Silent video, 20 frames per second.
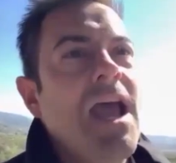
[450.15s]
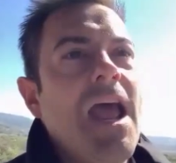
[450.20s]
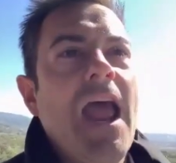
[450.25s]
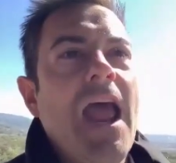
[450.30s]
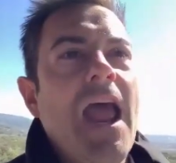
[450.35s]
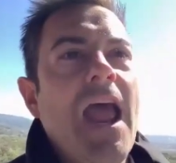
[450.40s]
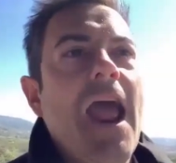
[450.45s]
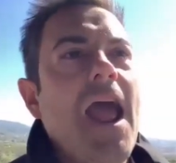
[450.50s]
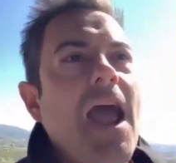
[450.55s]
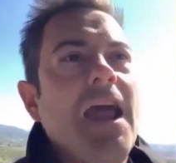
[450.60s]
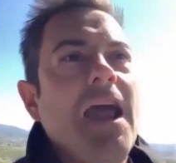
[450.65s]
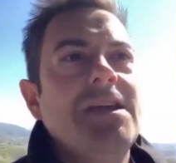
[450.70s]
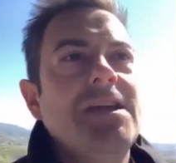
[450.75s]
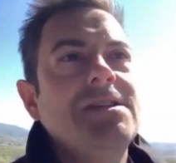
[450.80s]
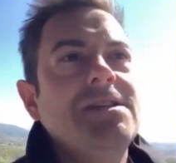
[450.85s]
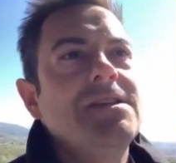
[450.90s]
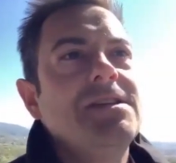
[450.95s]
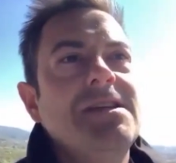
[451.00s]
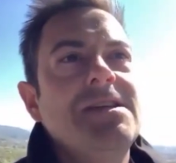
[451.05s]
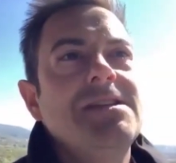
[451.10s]
And As
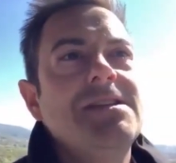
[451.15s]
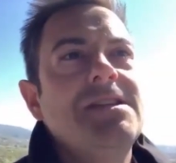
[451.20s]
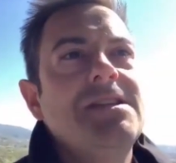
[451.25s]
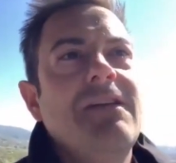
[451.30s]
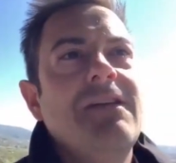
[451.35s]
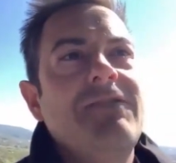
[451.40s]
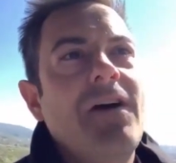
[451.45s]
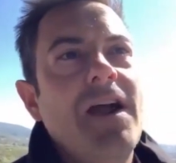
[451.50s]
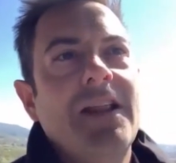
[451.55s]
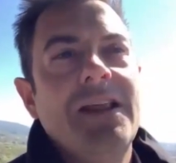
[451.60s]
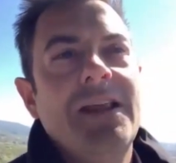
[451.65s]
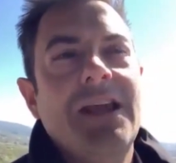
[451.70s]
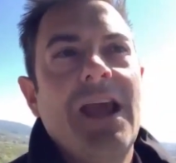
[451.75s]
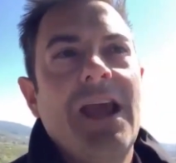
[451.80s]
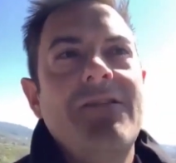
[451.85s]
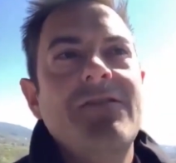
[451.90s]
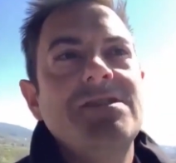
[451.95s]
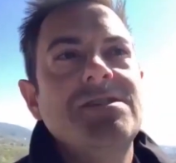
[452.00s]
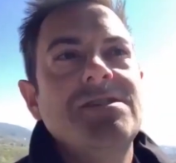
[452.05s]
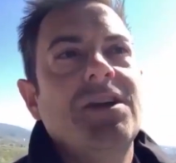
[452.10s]
soon as they finally
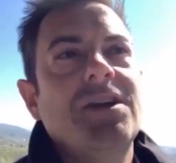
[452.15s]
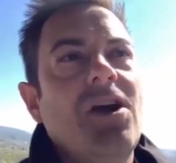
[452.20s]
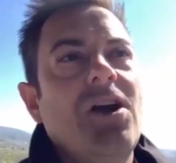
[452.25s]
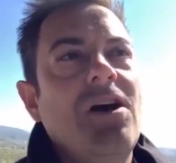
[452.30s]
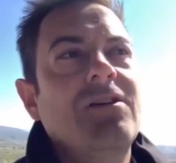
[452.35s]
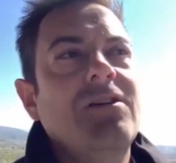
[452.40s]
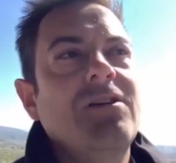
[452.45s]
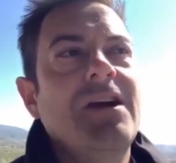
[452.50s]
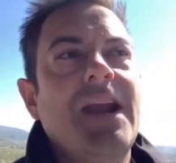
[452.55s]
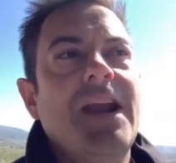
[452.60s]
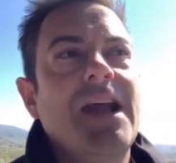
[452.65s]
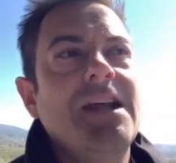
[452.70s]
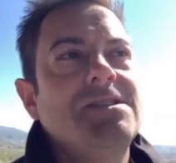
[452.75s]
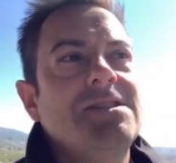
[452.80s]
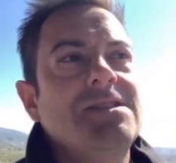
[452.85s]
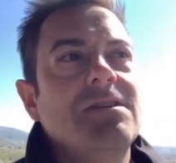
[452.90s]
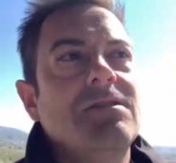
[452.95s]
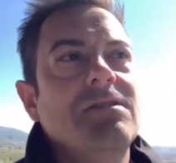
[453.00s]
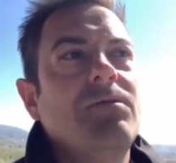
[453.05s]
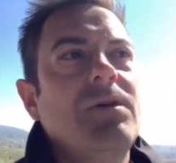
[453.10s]
gave us a concrete
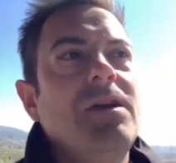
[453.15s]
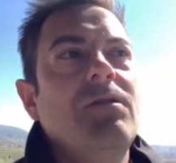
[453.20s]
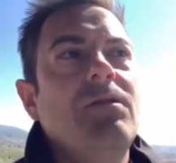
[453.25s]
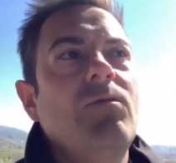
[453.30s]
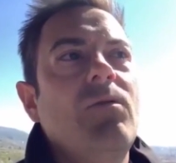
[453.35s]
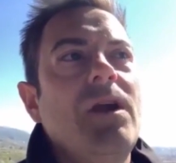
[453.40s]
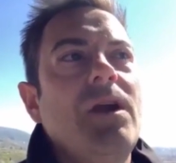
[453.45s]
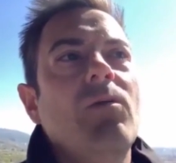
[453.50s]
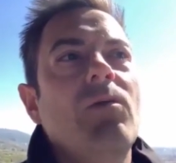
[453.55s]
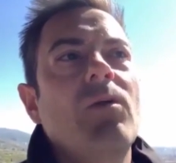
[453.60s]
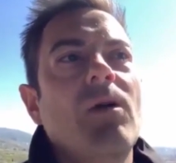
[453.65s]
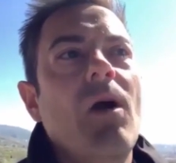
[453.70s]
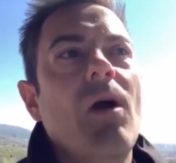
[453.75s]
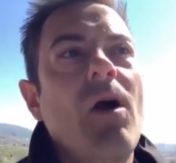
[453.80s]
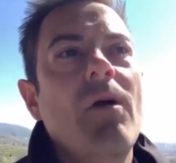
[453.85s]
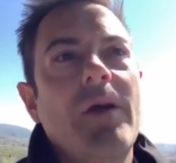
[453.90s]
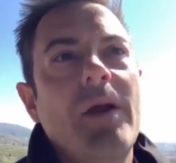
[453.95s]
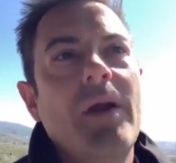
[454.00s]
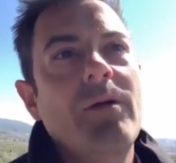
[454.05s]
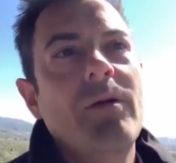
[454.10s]
answer, we were
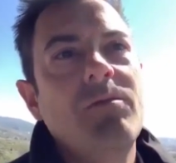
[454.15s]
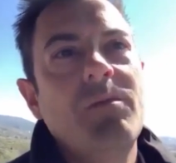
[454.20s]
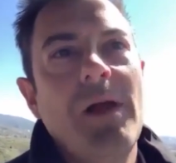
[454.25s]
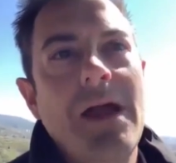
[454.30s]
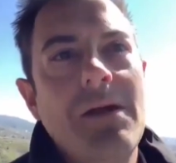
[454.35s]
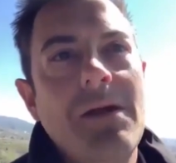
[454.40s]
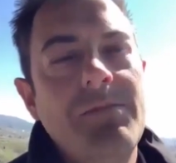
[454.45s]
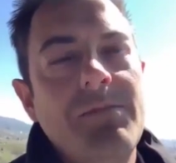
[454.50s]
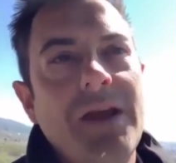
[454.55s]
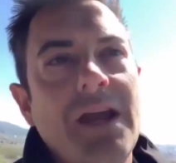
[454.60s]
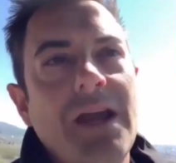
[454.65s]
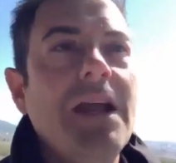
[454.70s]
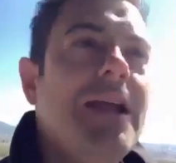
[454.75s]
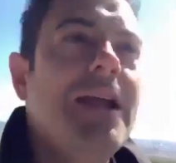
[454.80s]
already with plan B.